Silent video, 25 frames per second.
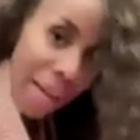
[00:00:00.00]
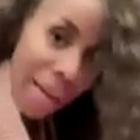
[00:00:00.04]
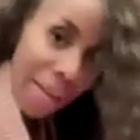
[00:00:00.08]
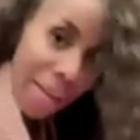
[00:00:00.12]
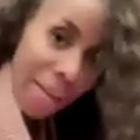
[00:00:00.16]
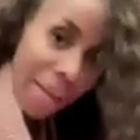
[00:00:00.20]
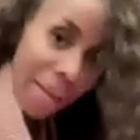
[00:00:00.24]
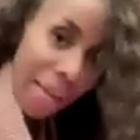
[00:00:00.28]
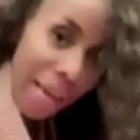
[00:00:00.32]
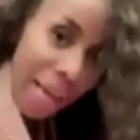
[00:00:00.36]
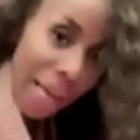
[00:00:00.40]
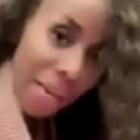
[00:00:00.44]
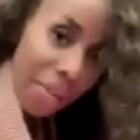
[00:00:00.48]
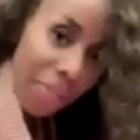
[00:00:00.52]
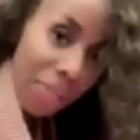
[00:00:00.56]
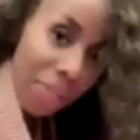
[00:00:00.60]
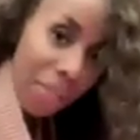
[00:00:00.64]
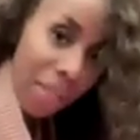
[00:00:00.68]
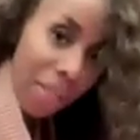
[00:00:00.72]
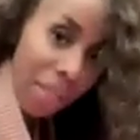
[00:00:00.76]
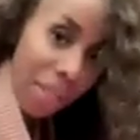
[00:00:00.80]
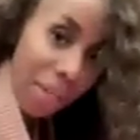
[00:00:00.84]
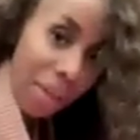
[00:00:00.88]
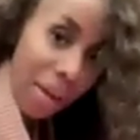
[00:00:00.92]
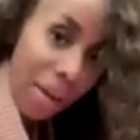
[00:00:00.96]
your breath and
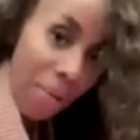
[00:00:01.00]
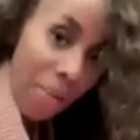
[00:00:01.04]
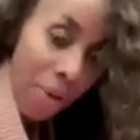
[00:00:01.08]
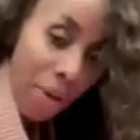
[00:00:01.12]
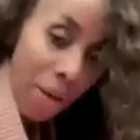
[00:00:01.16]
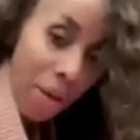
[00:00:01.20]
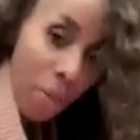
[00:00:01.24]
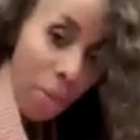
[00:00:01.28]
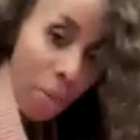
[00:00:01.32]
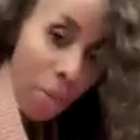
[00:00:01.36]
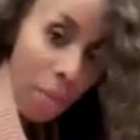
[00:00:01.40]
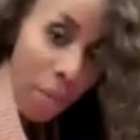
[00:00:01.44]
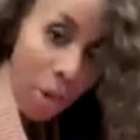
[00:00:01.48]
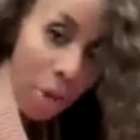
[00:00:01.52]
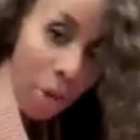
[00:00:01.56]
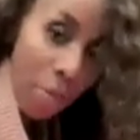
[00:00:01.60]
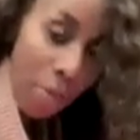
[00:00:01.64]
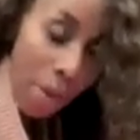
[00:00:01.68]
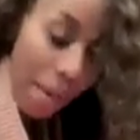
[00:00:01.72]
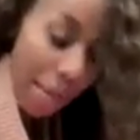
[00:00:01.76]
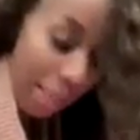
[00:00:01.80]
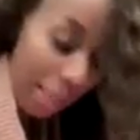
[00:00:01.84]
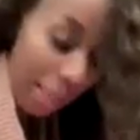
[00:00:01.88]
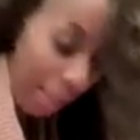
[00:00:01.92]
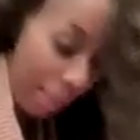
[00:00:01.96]
kind of discovering
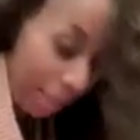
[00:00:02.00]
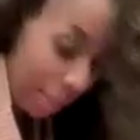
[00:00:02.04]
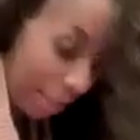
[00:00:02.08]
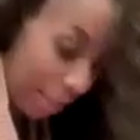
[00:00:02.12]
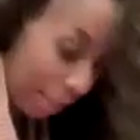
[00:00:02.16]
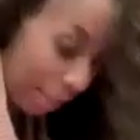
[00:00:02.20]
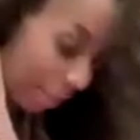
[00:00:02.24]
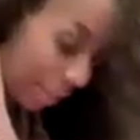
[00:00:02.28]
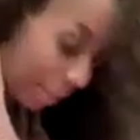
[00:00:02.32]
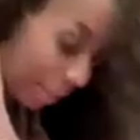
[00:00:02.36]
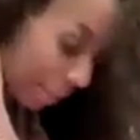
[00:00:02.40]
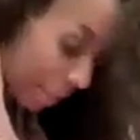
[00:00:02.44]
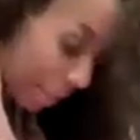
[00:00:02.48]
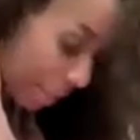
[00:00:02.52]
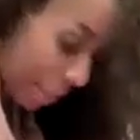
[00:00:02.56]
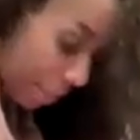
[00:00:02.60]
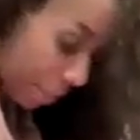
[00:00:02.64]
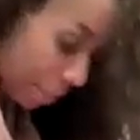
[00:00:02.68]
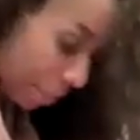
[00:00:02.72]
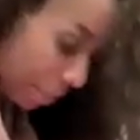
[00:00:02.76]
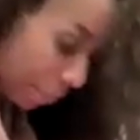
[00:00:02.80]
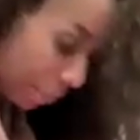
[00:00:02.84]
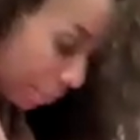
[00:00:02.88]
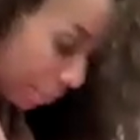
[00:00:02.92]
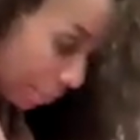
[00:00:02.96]
what your body needs
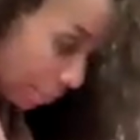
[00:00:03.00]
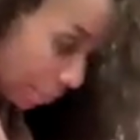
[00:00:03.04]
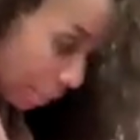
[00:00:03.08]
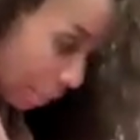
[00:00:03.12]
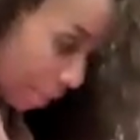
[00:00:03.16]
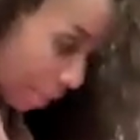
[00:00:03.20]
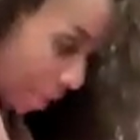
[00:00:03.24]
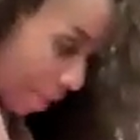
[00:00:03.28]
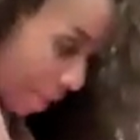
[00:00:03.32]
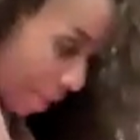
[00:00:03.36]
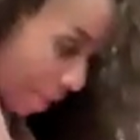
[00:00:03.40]
here.